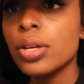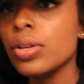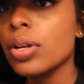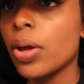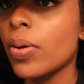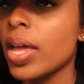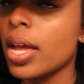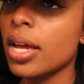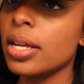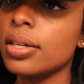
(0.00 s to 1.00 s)
you know,
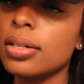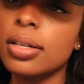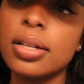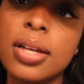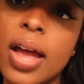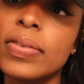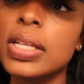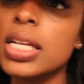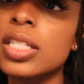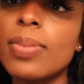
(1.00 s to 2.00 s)
and
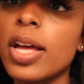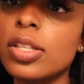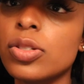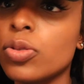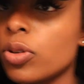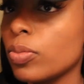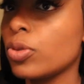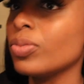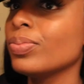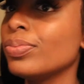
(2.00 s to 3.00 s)
everything's back to
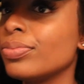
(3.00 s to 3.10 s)
normal.